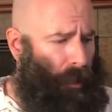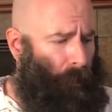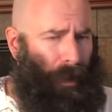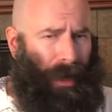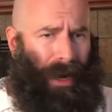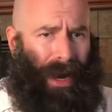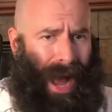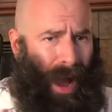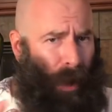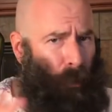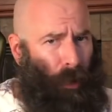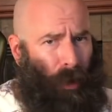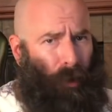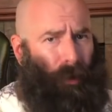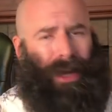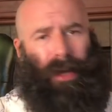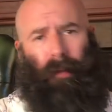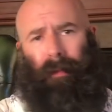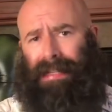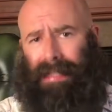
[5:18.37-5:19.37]
But I would
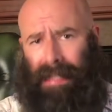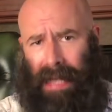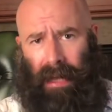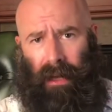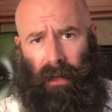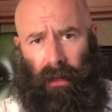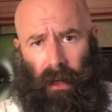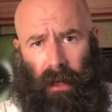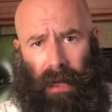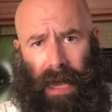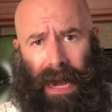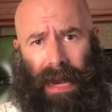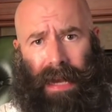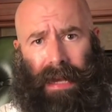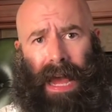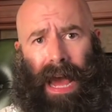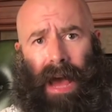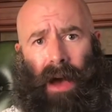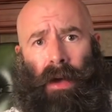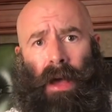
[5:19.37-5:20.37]
recommend take a look at
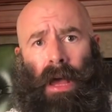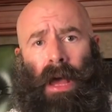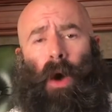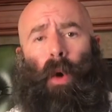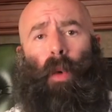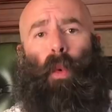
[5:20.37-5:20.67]
it now